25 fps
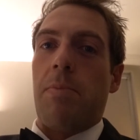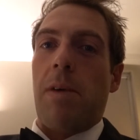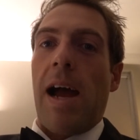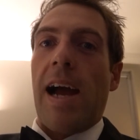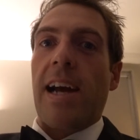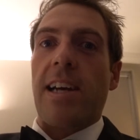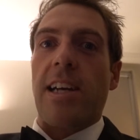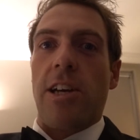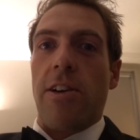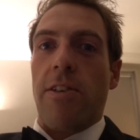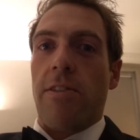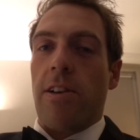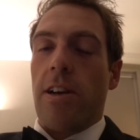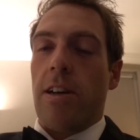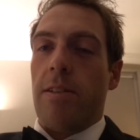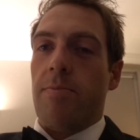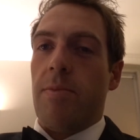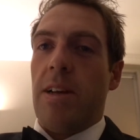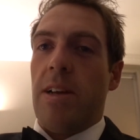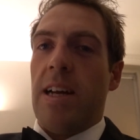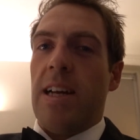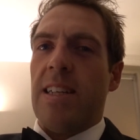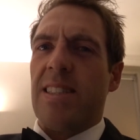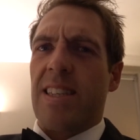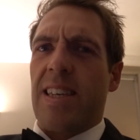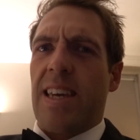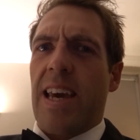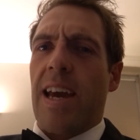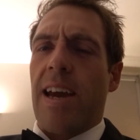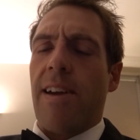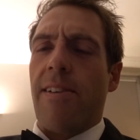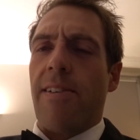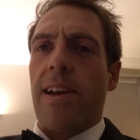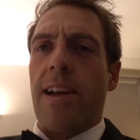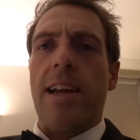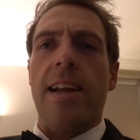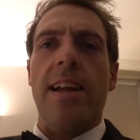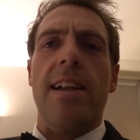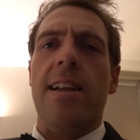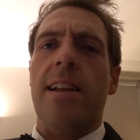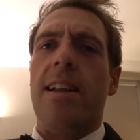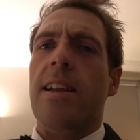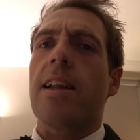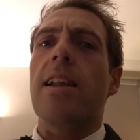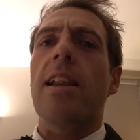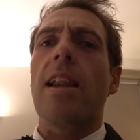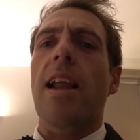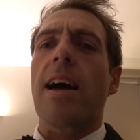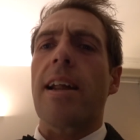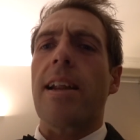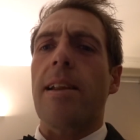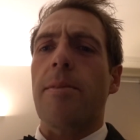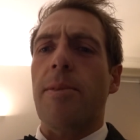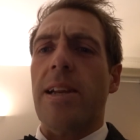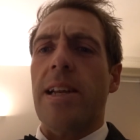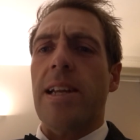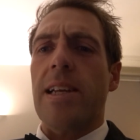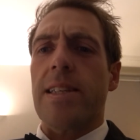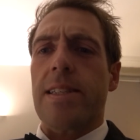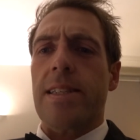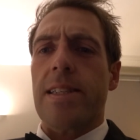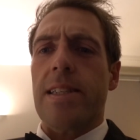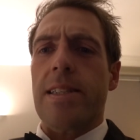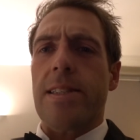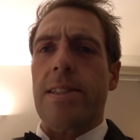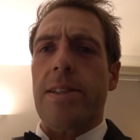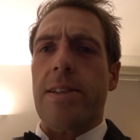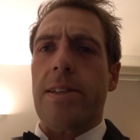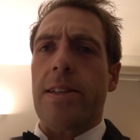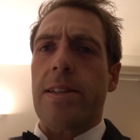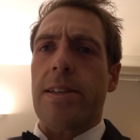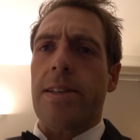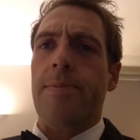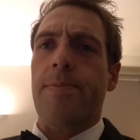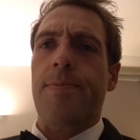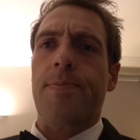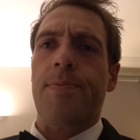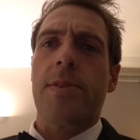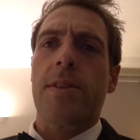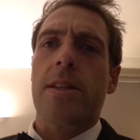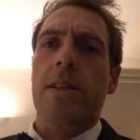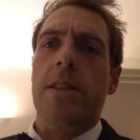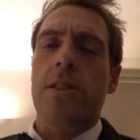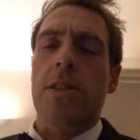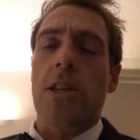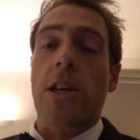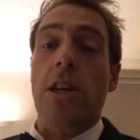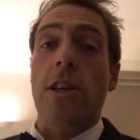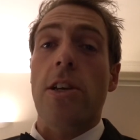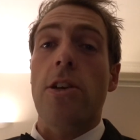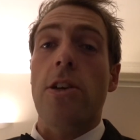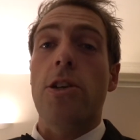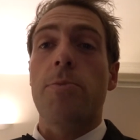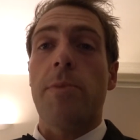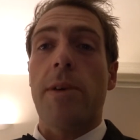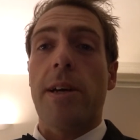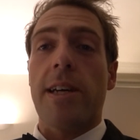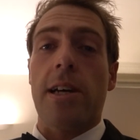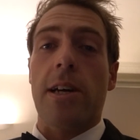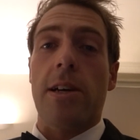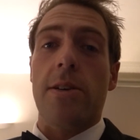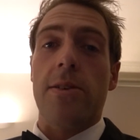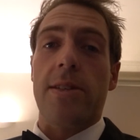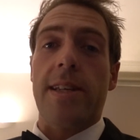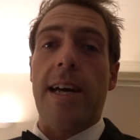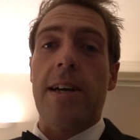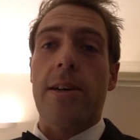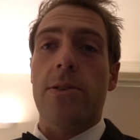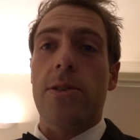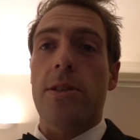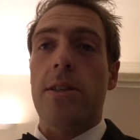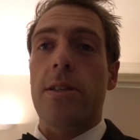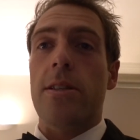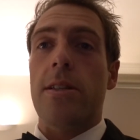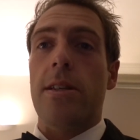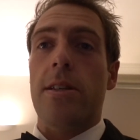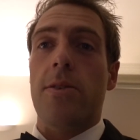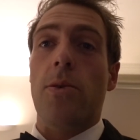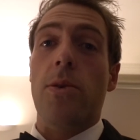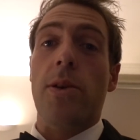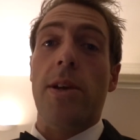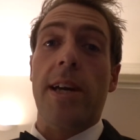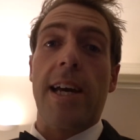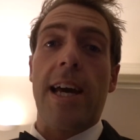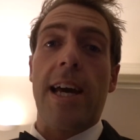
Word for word: accurate and scary, like they've been listening to you. So you can use my code DOWSETT, all in